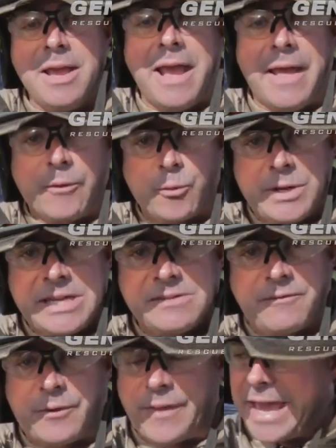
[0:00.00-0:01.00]
And the reason
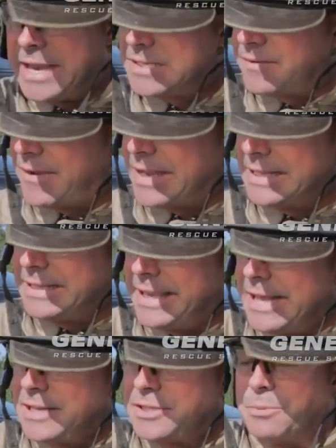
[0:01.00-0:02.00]
for that is if I can
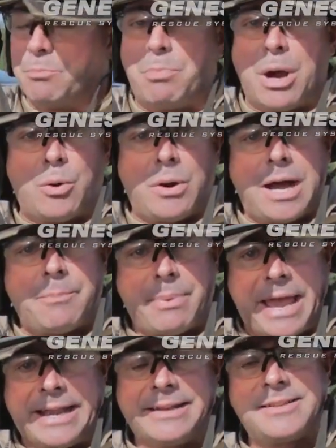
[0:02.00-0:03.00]
get it to bow up
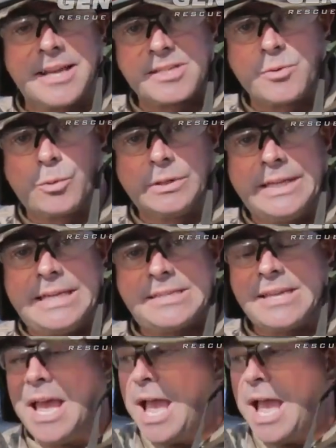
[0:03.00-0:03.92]
and it doesn't release,